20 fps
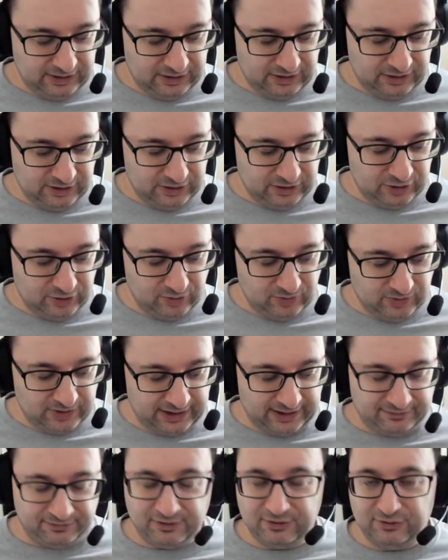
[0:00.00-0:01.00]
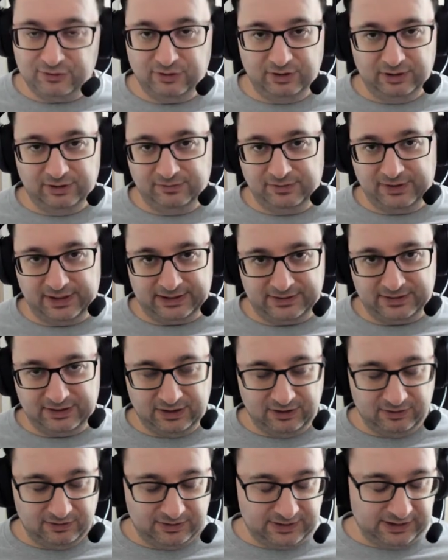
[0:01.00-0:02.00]
you have control over that
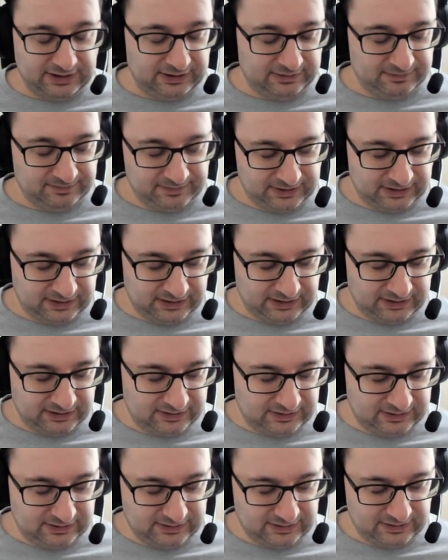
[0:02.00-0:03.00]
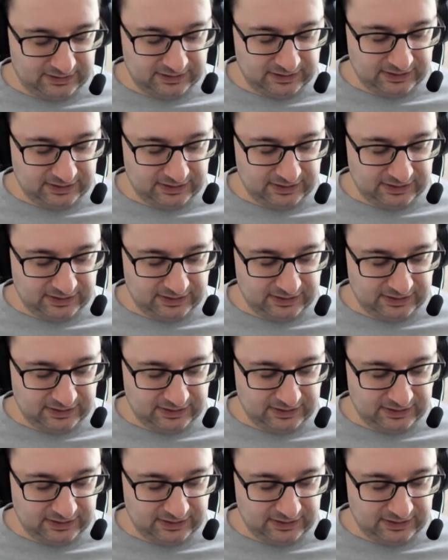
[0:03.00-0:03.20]
security and